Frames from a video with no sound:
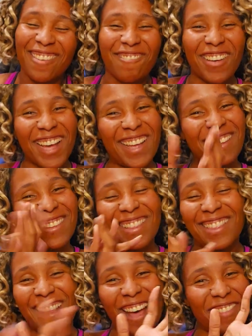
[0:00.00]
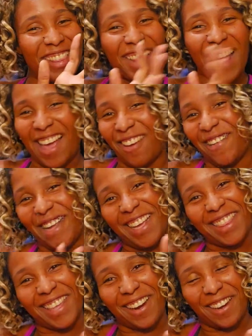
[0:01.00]
but love and light, we
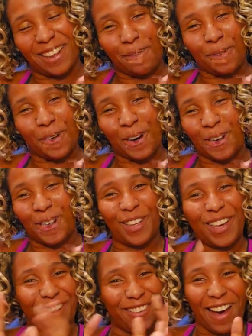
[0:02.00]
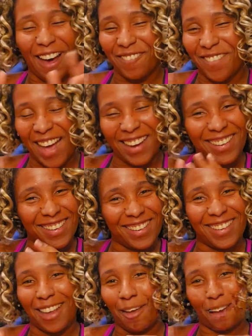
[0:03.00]
ain't there anymore. You know, I'm not
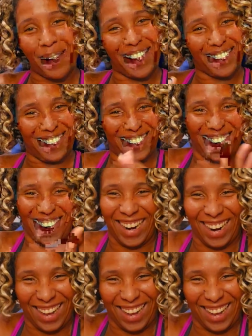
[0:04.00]
good. I'm better.